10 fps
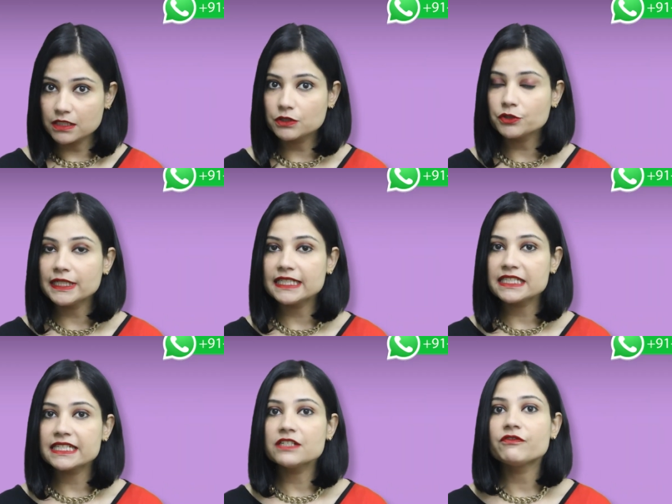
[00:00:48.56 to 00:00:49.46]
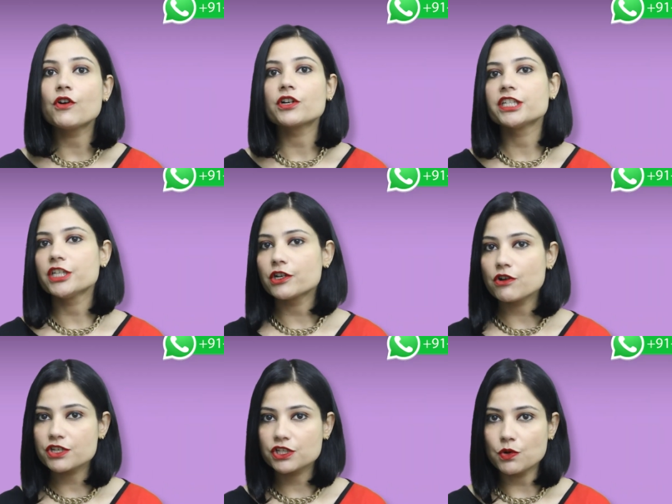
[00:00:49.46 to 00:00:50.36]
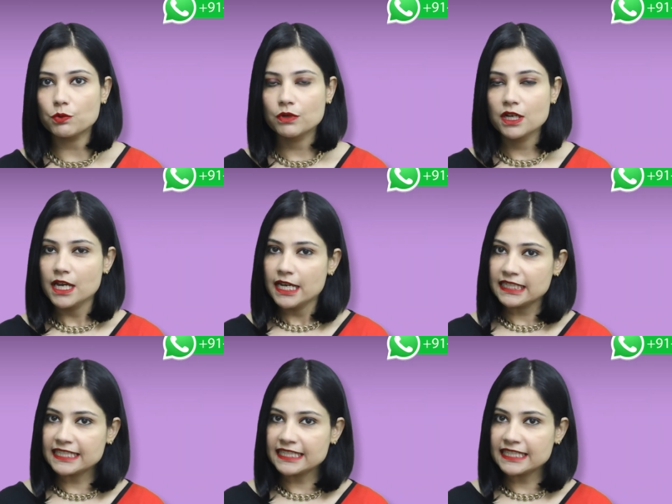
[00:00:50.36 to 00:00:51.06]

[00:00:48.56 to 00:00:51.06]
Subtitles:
circulated for a year or so. It